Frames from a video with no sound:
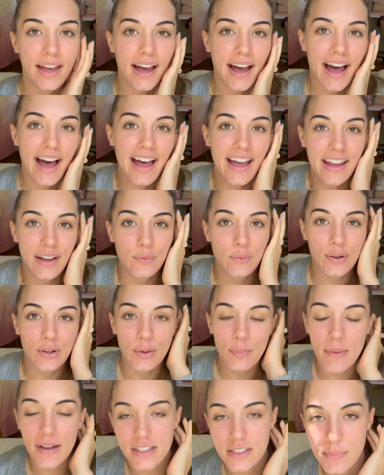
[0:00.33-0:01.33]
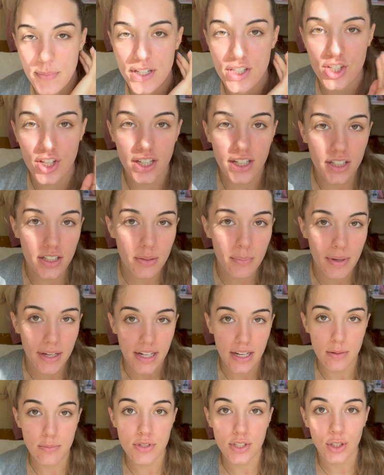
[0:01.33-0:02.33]
Hi, welcome back to my channel. My
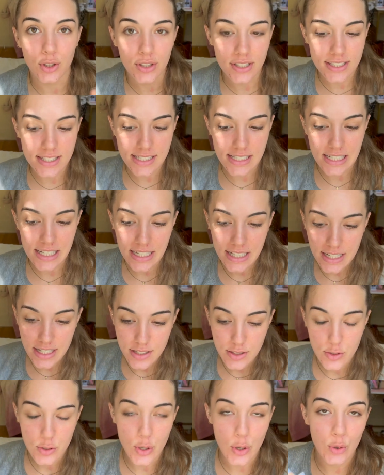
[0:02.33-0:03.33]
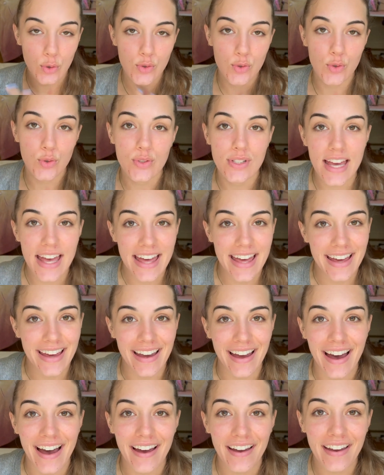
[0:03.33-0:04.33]
name's Christina. So today
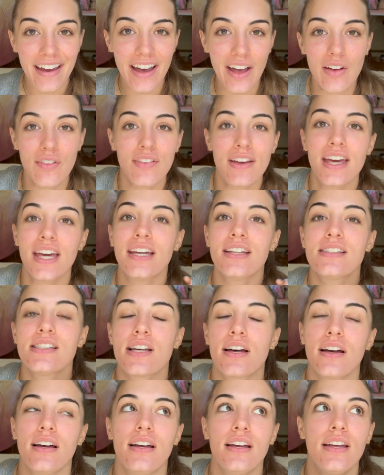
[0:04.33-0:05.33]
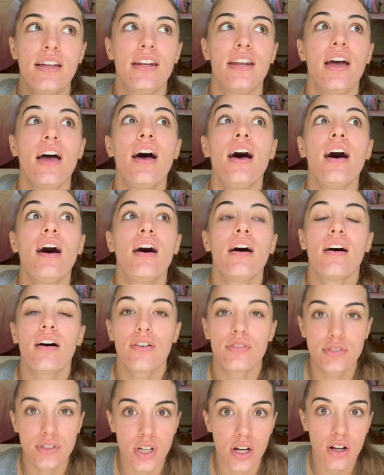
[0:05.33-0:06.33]
I have a ton
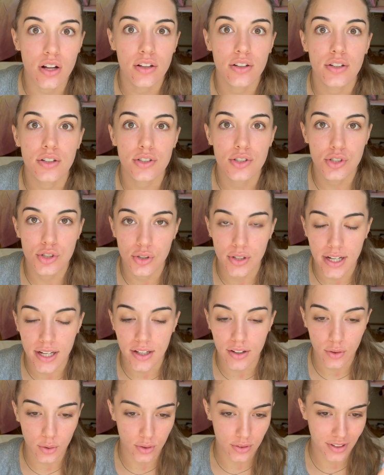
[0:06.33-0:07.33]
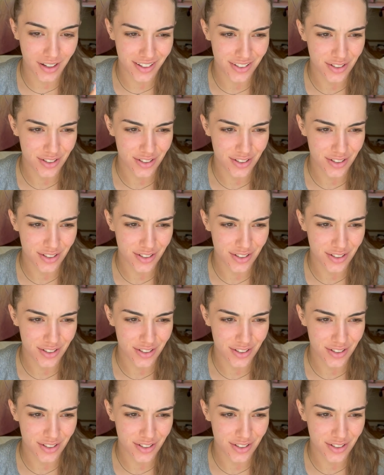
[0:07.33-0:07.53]
of Dollar General